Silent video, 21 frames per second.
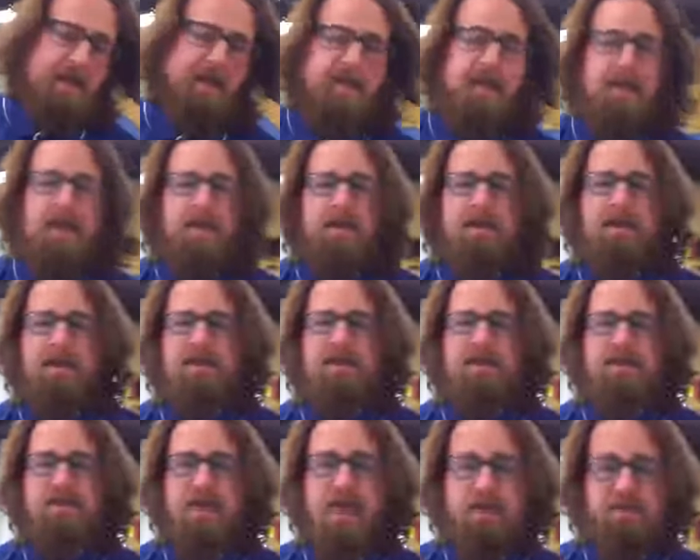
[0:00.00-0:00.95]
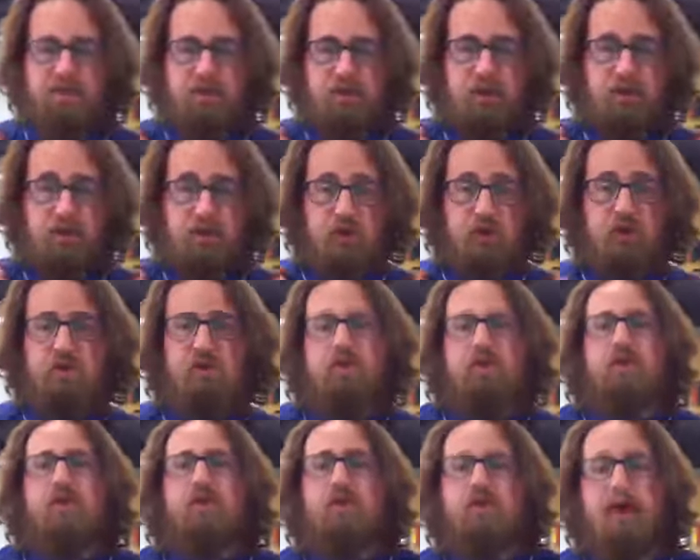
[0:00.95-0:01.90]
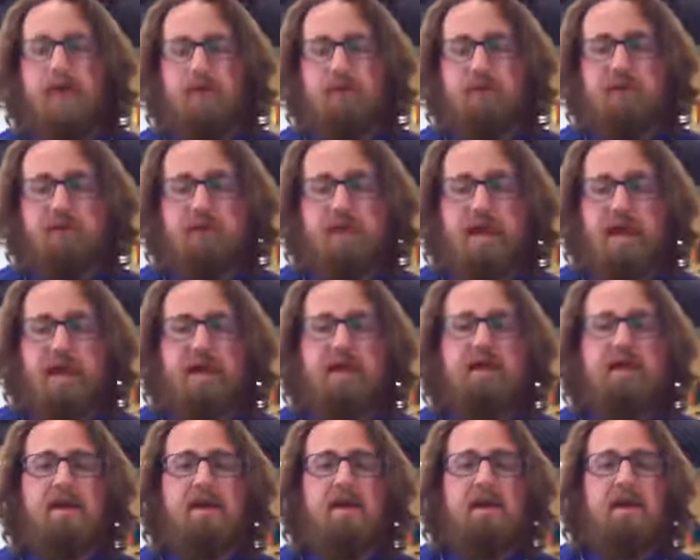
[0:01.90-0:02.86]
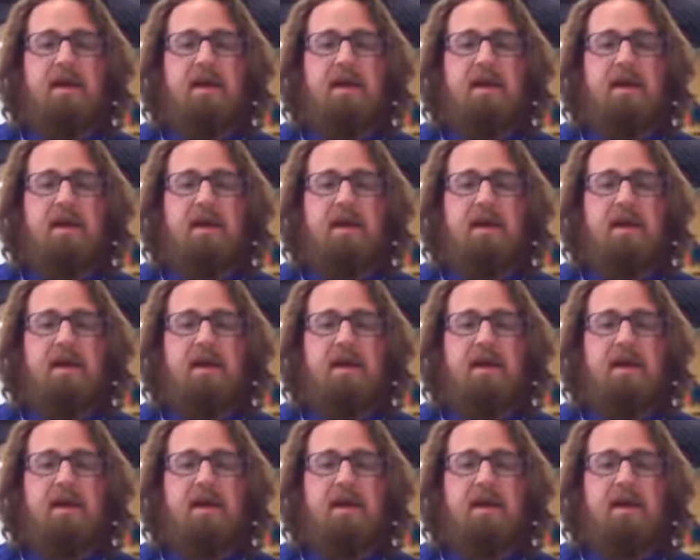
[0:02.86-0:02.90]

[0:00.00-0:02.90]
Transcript: in the tops of your shoulders or the bottom of your neck,